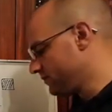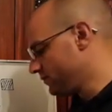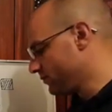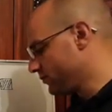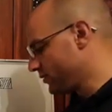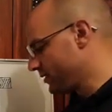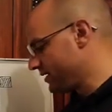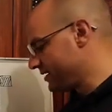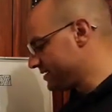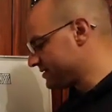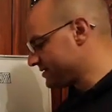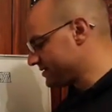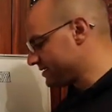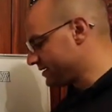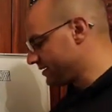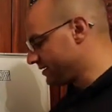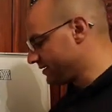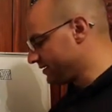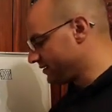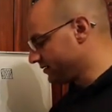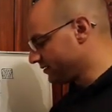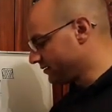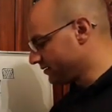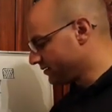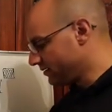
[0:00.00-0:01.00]

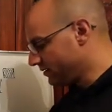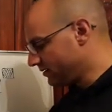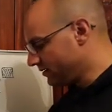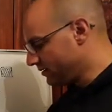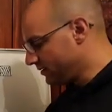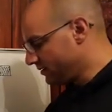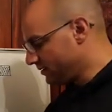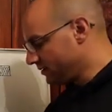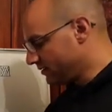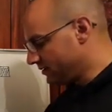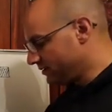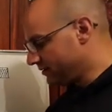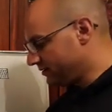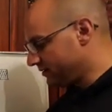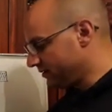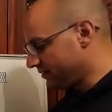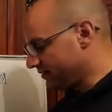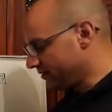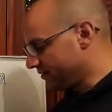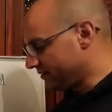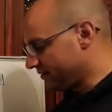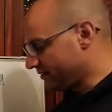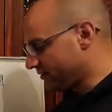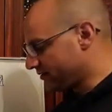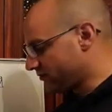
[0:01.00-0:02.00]
present,
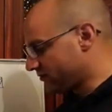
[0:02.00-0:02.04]
the